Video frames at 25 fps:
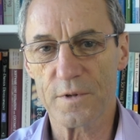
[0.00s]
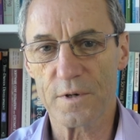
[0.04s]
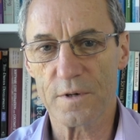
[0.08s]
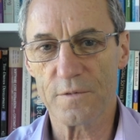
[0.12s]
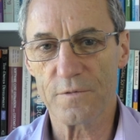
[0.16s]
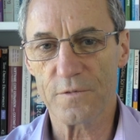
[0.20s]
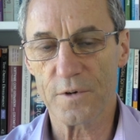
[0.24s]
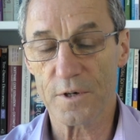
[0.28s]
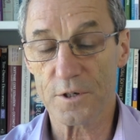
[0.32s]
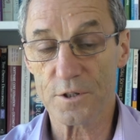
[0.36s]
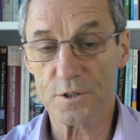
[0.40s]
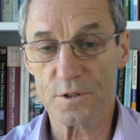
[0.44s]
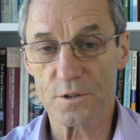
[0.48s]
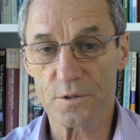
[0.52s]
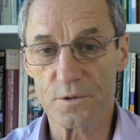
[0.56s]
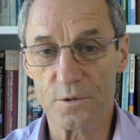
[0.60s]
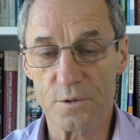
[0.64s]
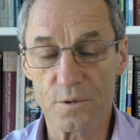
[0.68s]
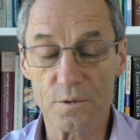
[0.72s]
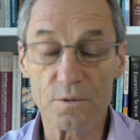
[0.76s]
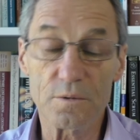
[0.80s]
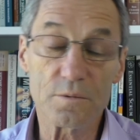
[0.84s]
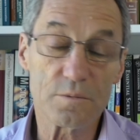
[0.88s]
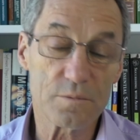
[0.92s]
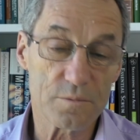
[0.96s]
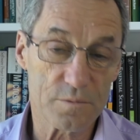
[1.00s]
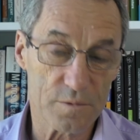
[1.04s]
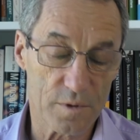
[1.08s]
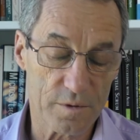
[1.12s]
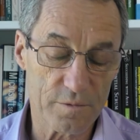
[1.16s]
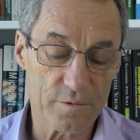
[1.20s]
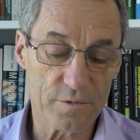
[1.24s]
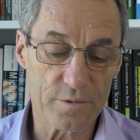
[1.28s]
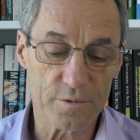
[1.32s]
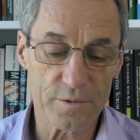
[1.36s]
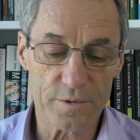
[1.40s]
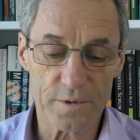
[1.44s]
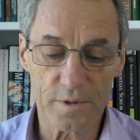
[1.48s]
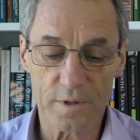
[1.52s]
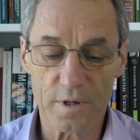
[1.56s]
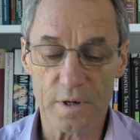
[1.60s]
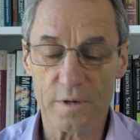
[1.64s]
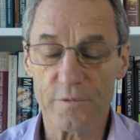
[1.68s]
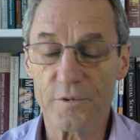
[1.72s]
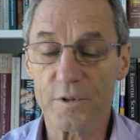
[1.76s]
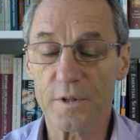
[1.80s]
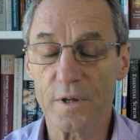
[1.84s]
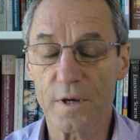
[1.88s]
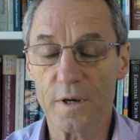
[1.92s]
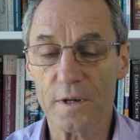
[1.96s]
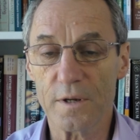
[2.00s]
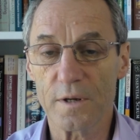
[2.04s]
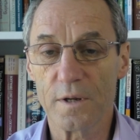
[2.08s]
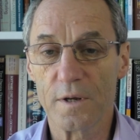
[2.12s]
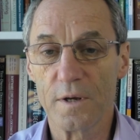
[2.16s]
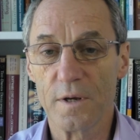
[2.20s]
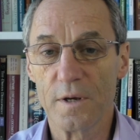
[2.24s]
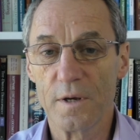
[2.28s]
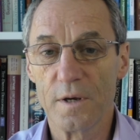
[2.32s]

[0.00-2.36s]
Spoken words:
than a function call. We've already covered that.